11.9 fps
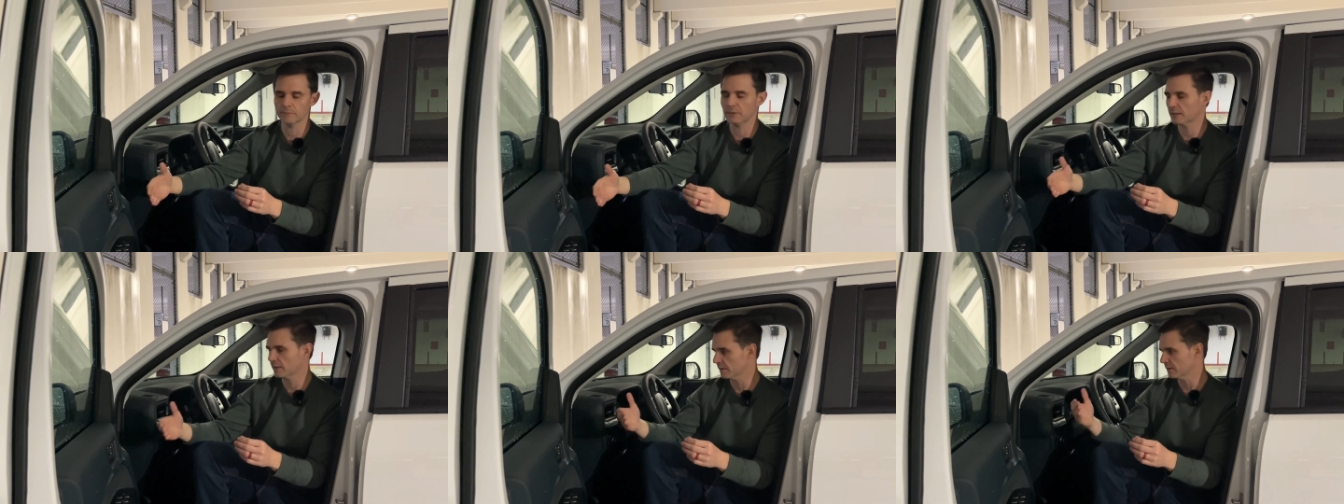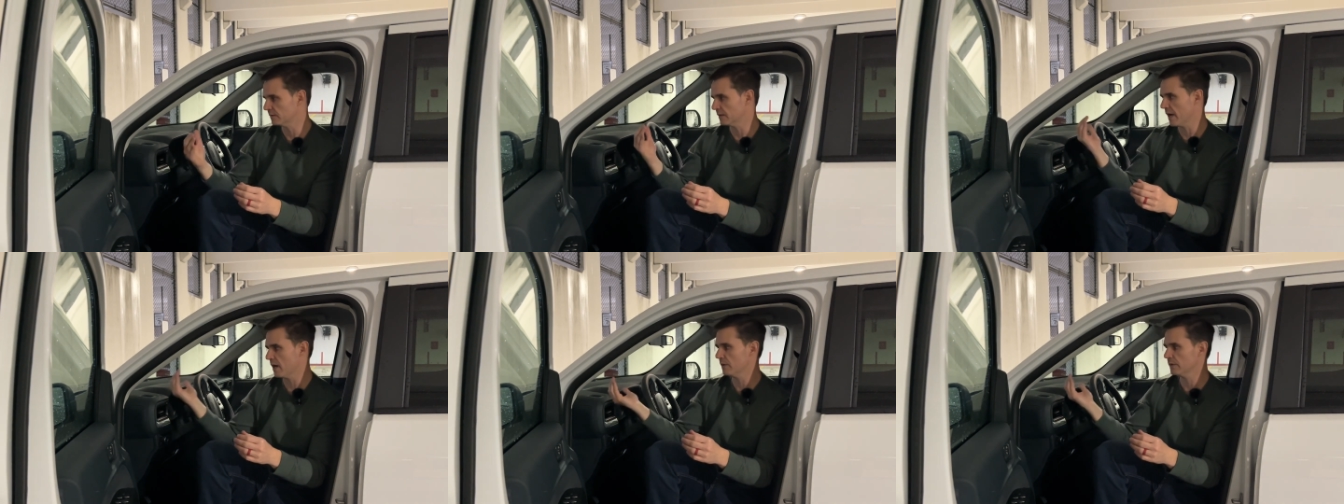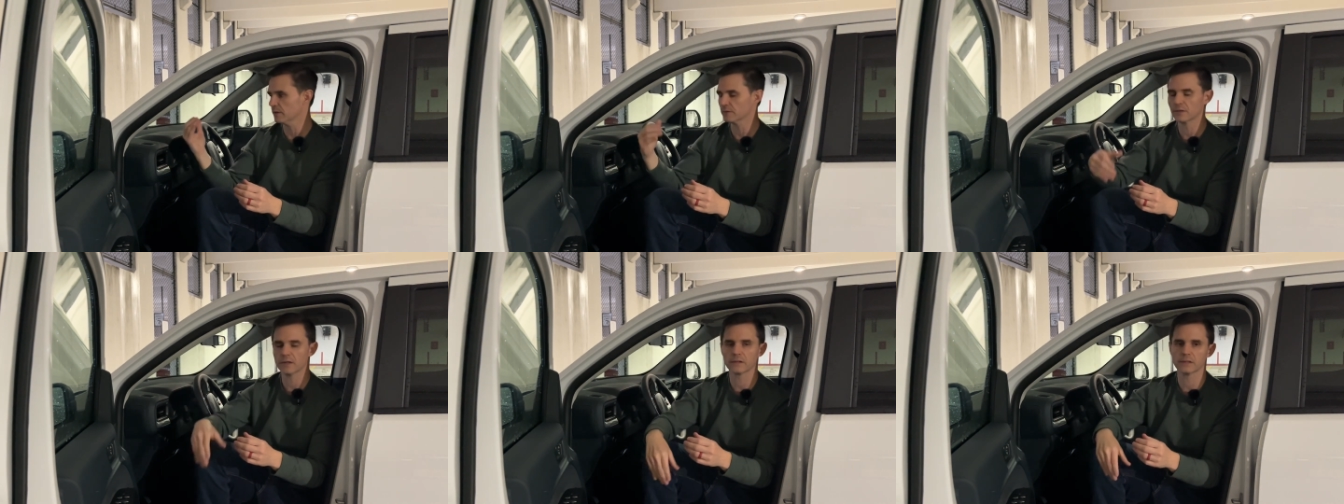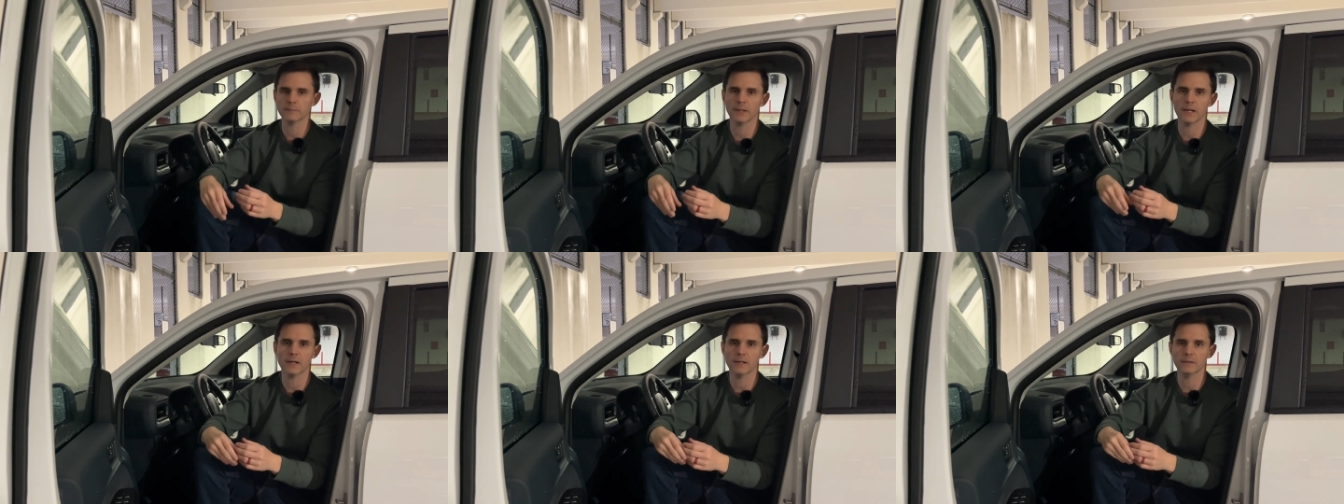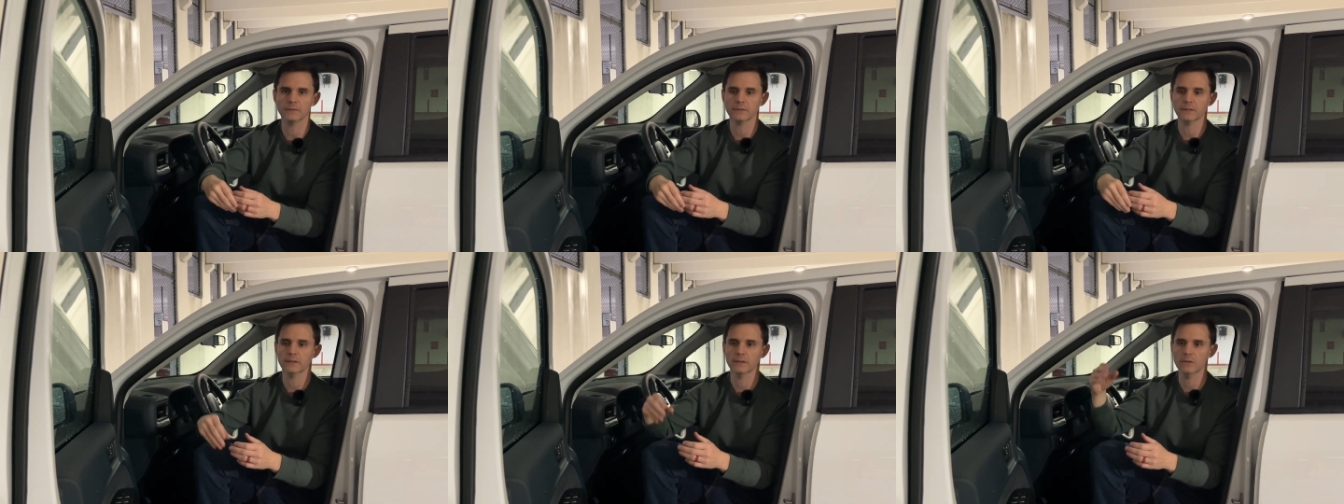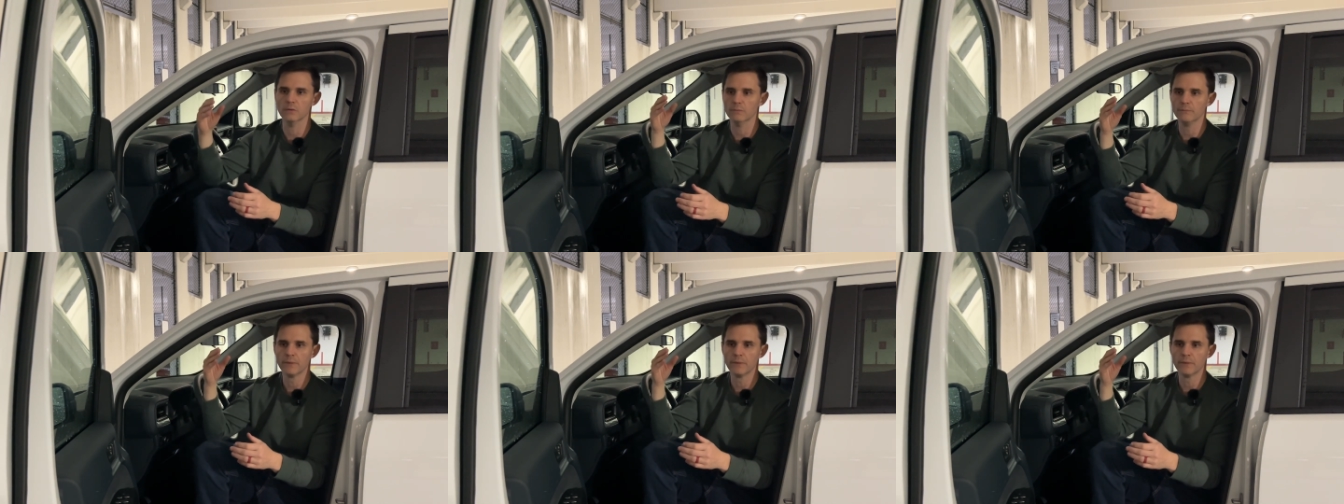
because now you're talking about, you know,